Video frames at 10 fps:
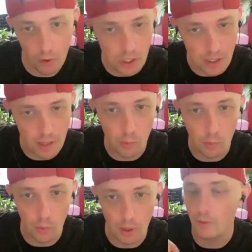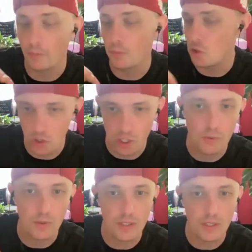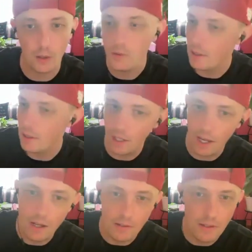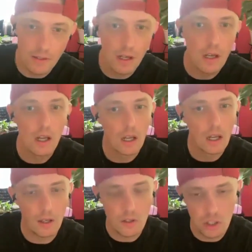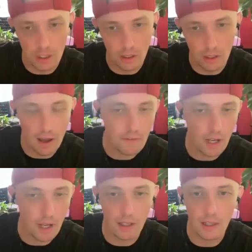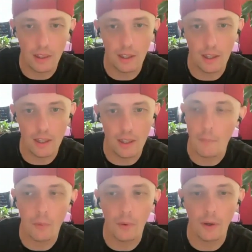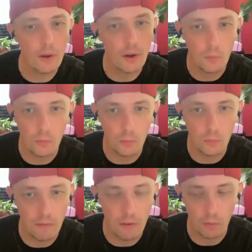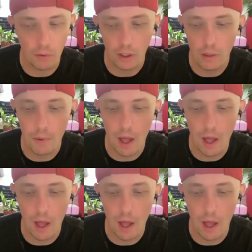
She didn't step away. She just was like, ooh, somebody else and she had left. And I think at that point, we felt really good.